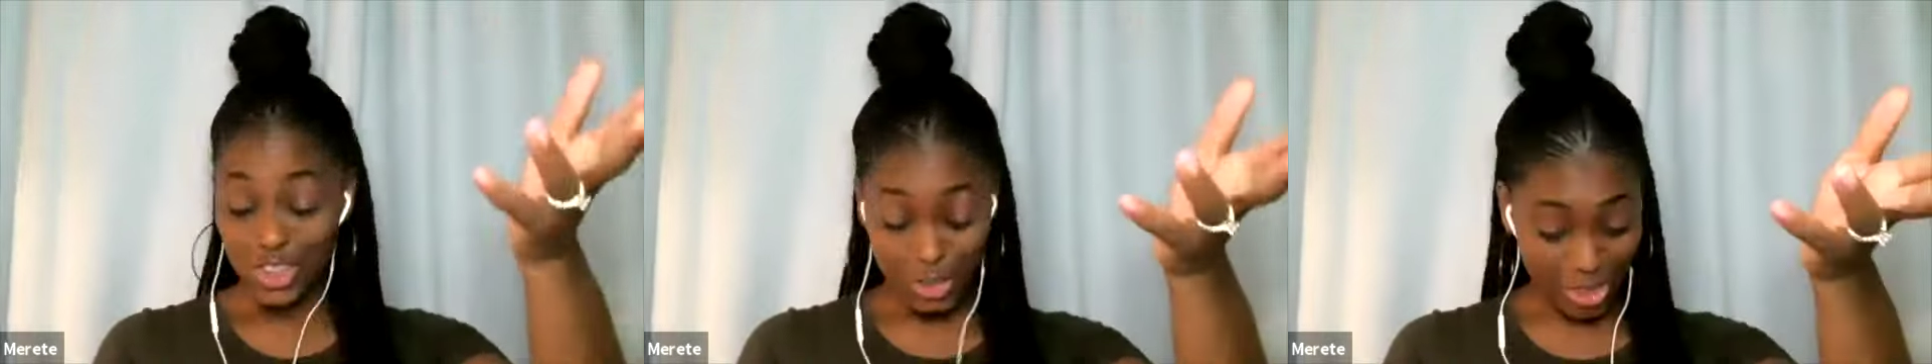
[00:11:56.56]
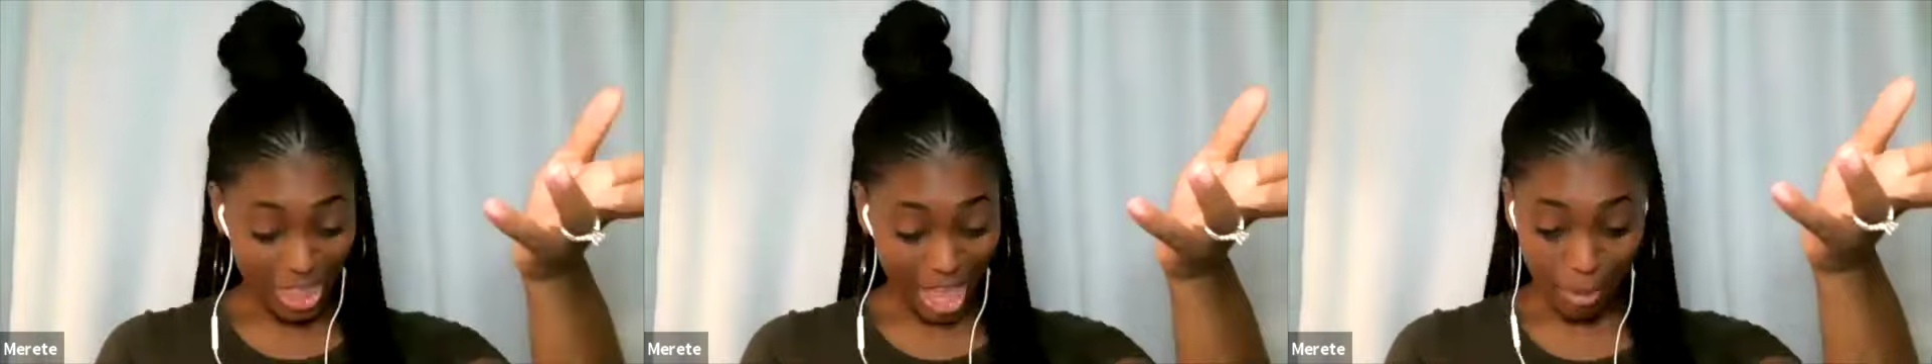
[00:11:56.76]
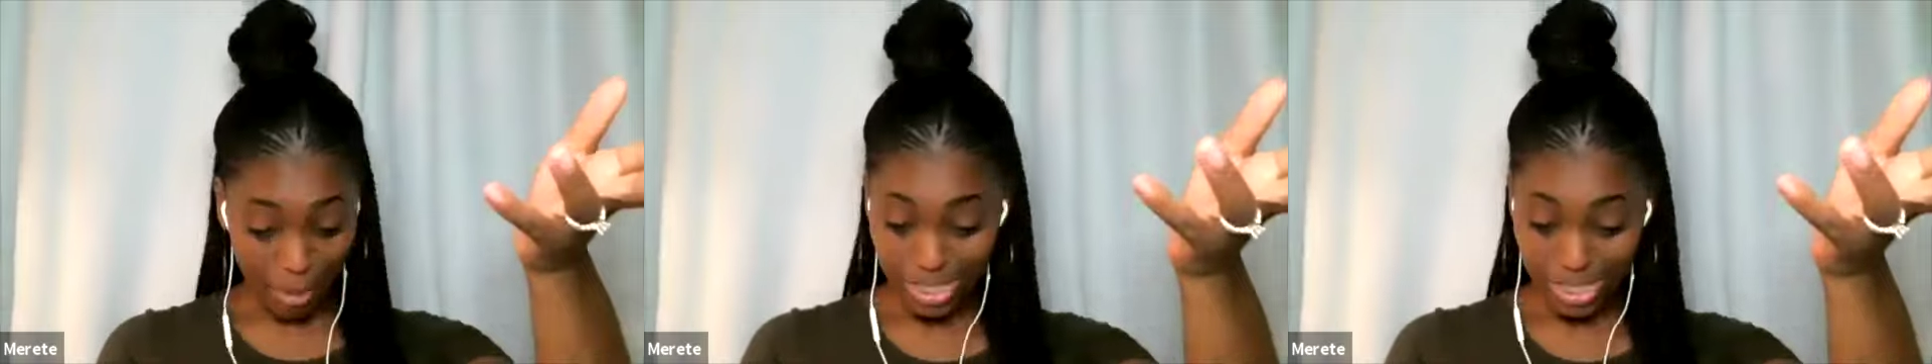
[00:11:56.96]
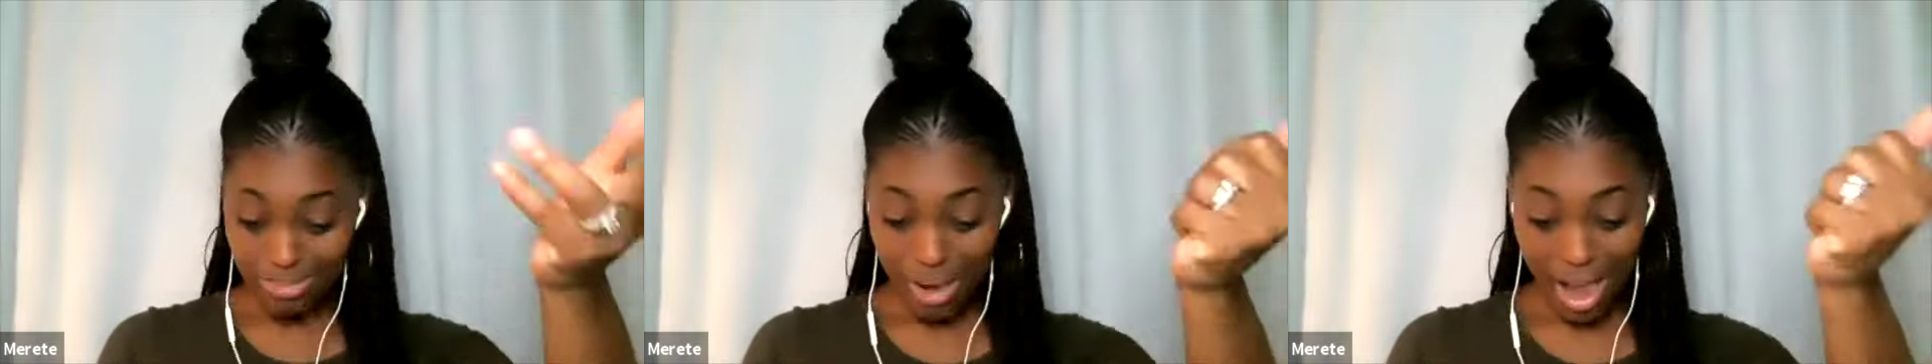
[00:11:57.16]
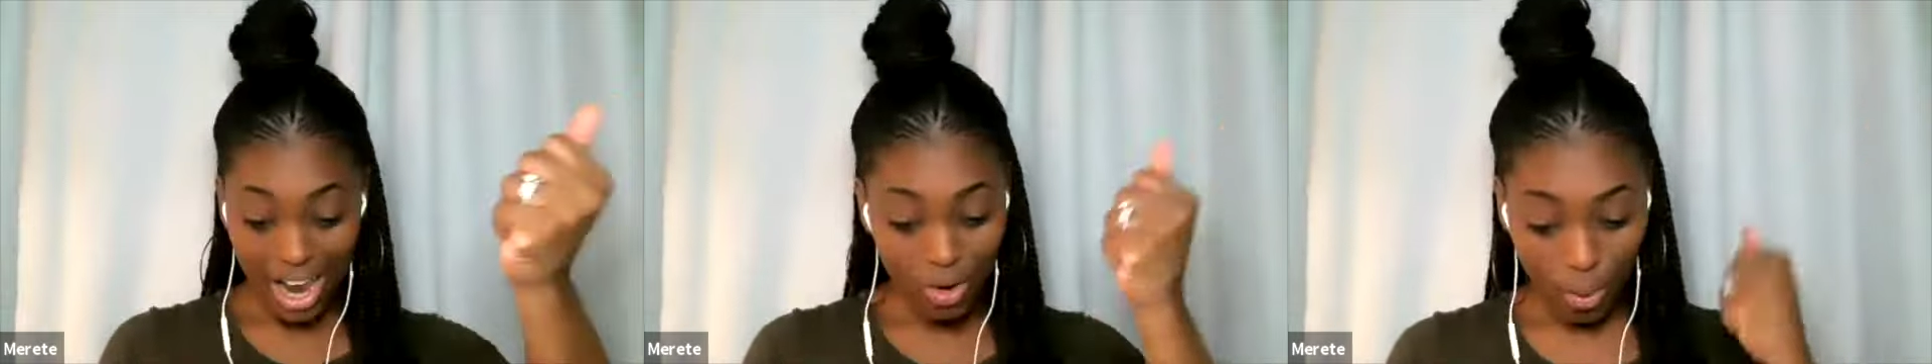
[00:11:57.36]
That was
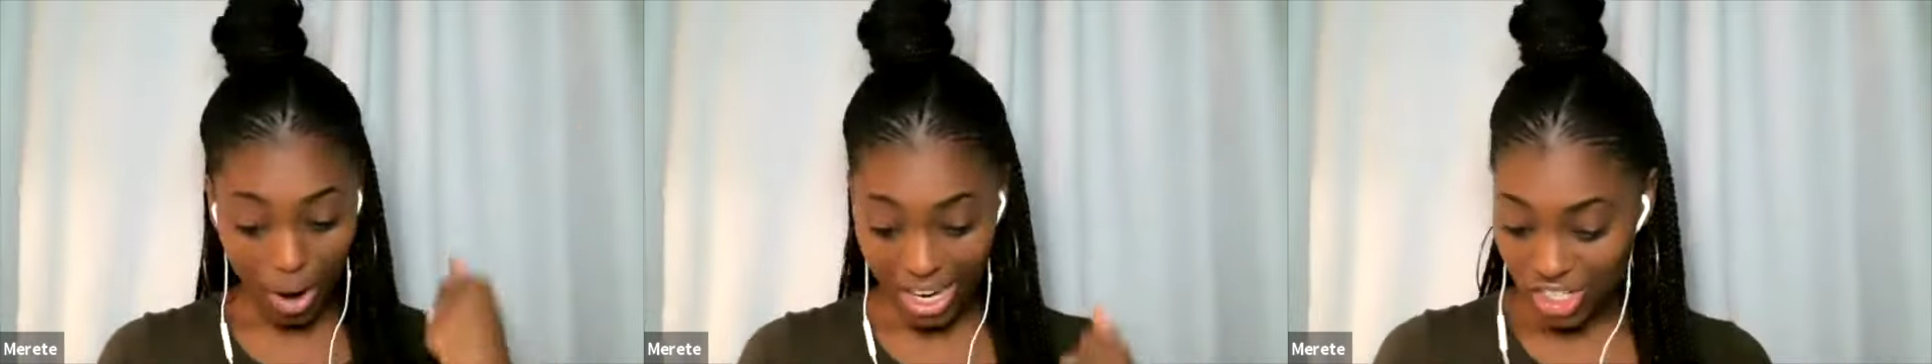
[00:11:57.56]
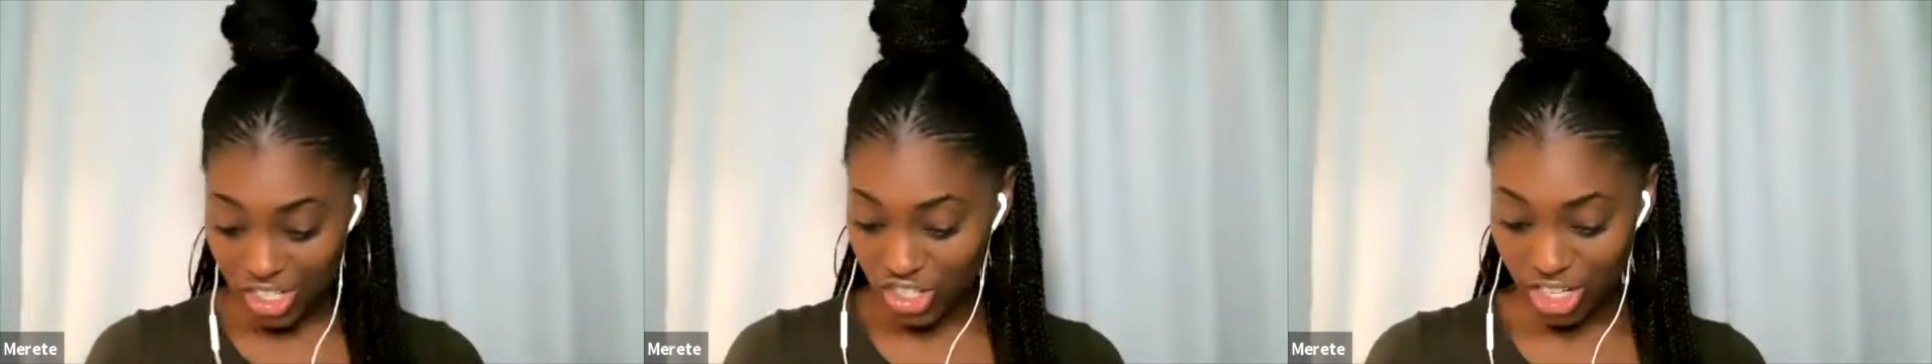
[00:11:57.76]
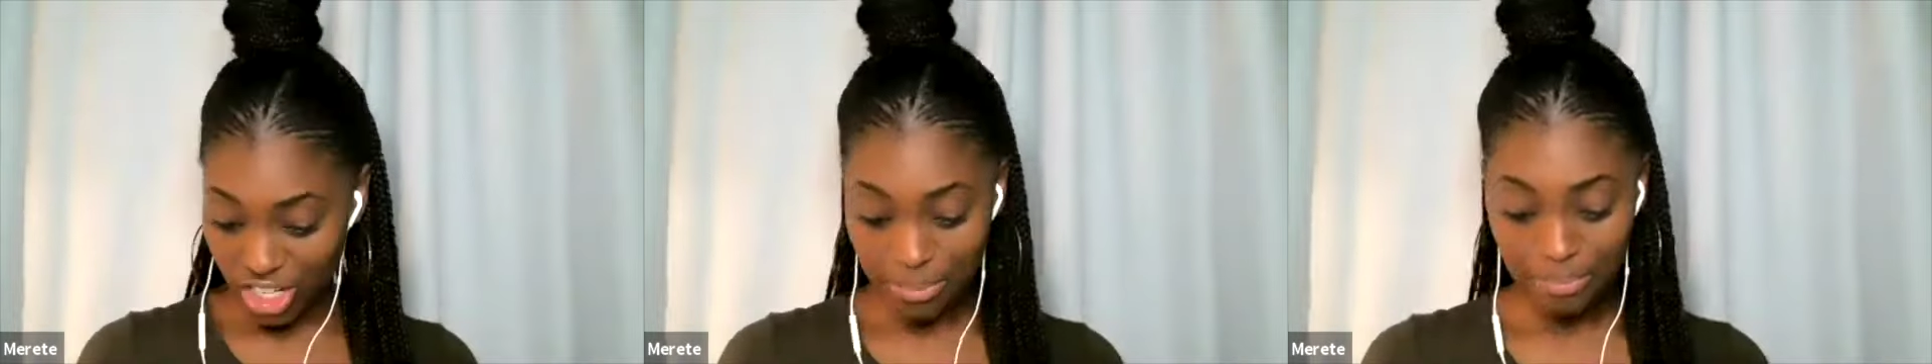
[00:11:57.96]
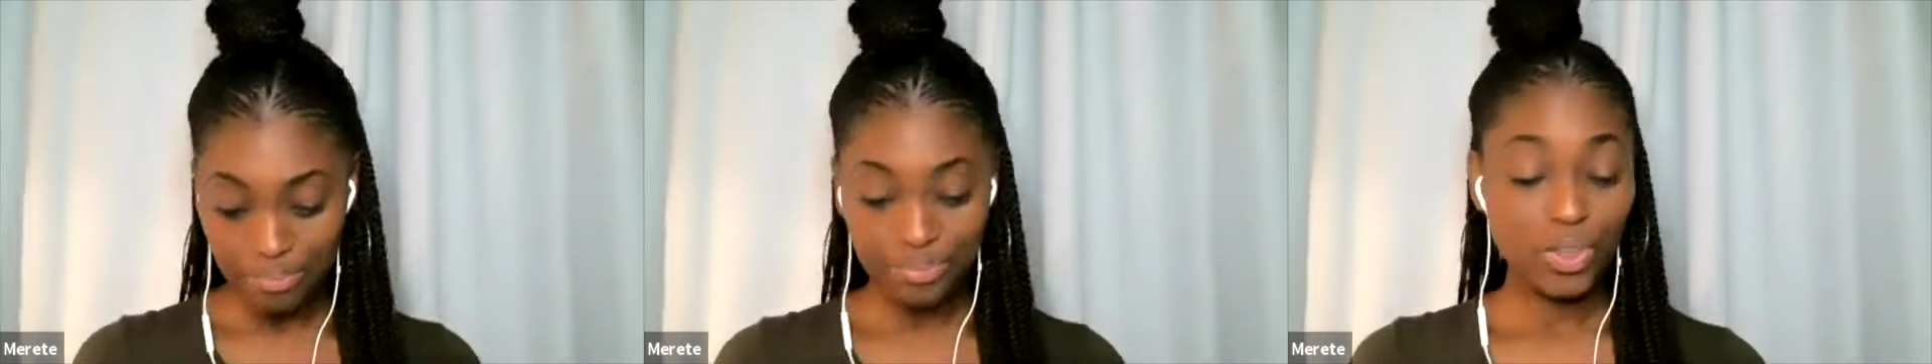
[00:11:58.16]
my question.